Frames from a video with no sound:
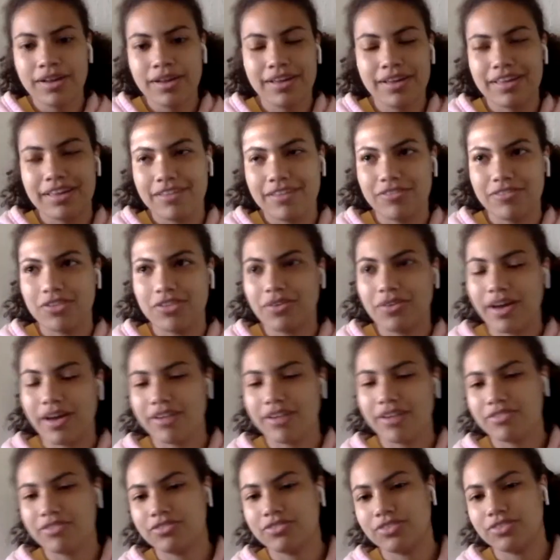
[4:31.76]
if you
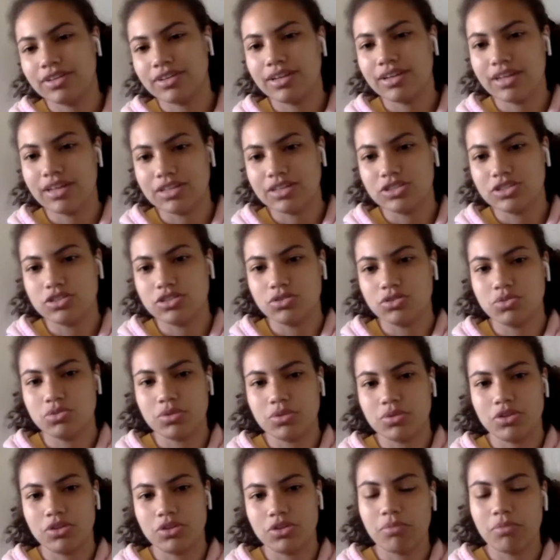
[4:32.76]
have issues with
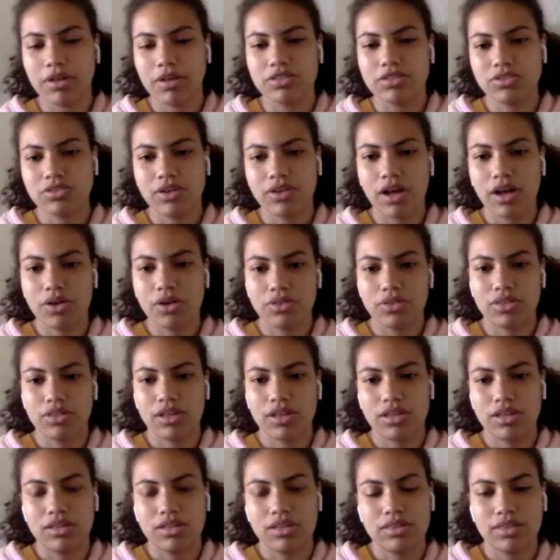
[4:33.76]
your mental health, like
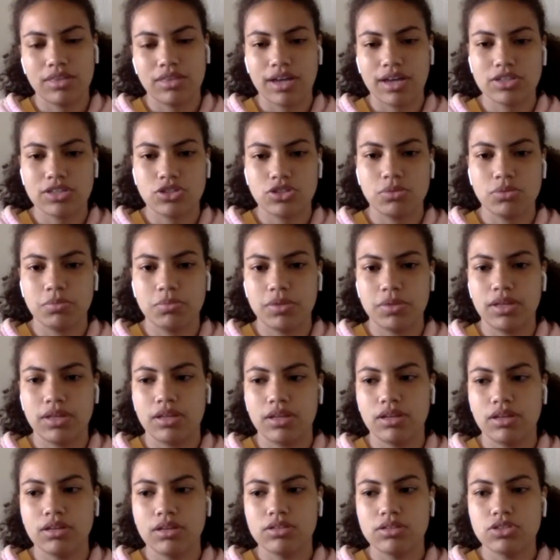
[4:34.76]
that should
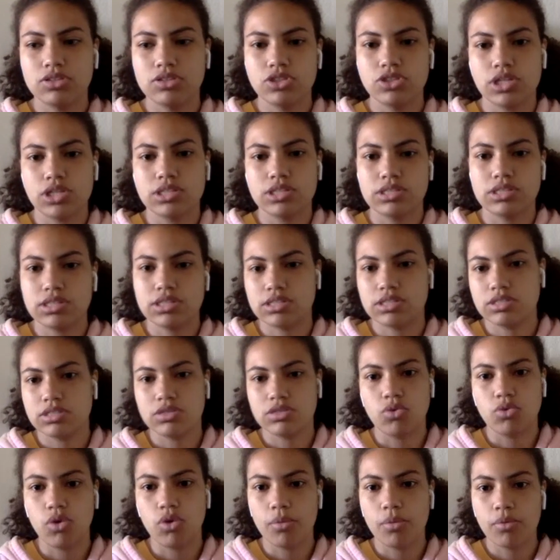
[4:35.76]
be just as
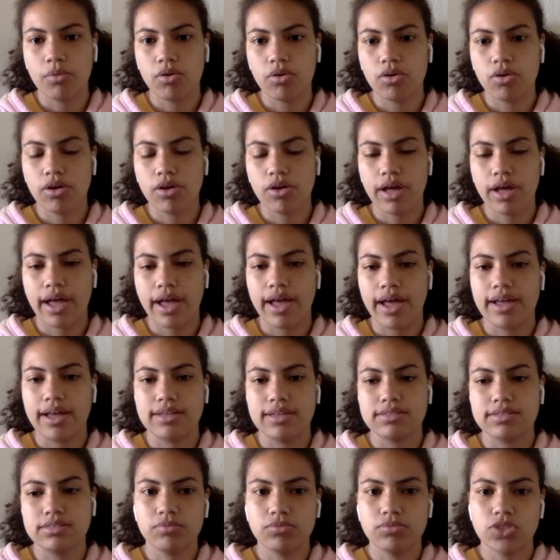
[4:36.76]
normal
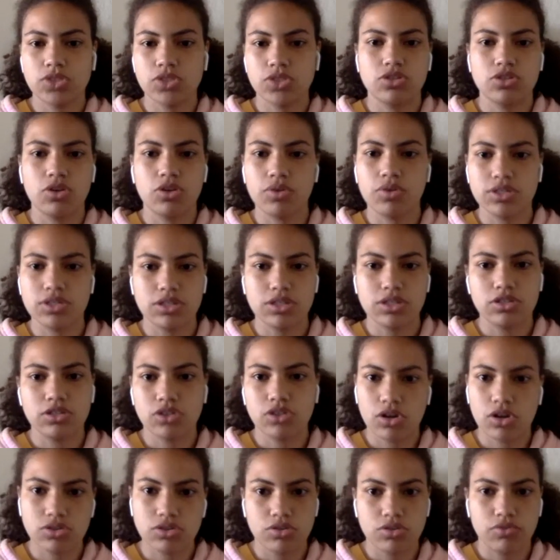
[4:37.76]
as just going to the
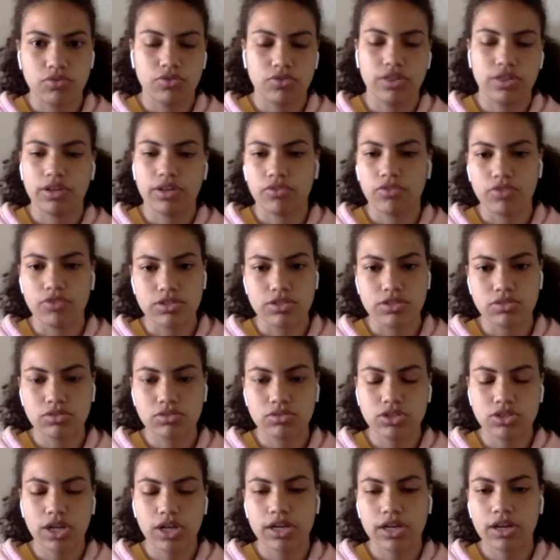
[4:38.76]
doctor for like a physical
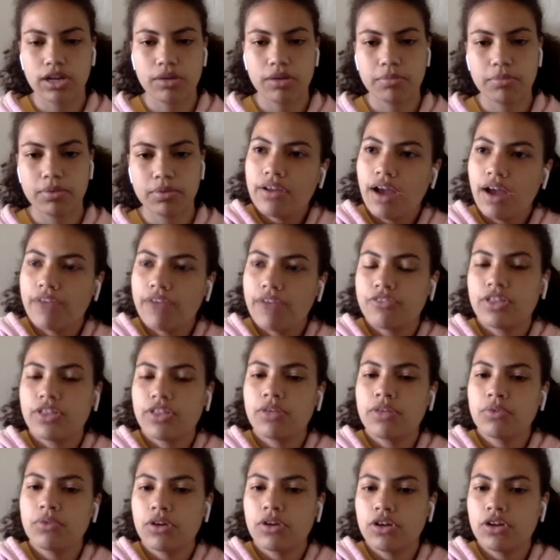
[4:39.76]
checkup. I feel like
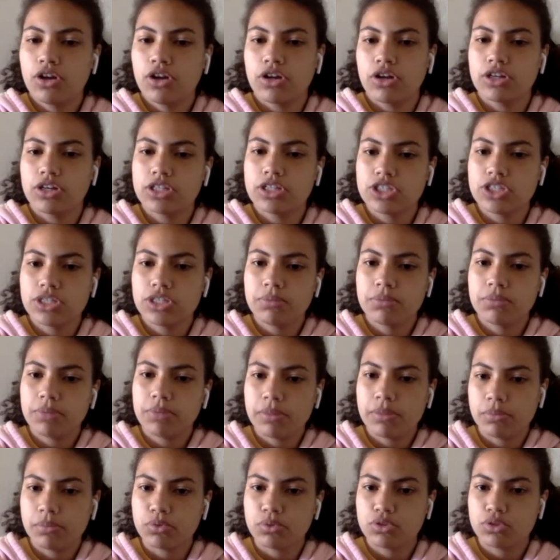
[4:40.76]
encouraging
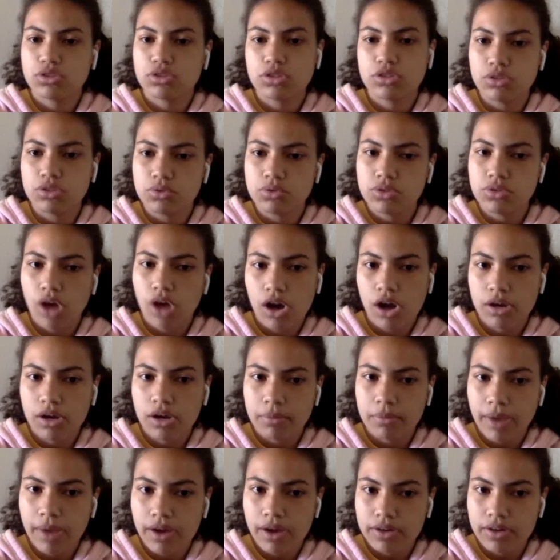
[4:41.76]
people to talk
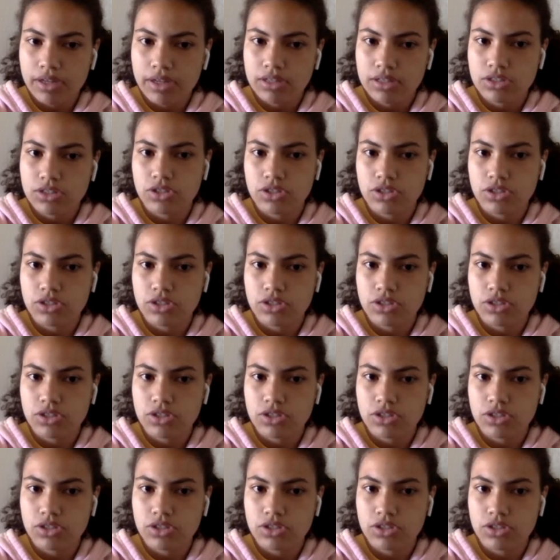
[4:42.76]
about it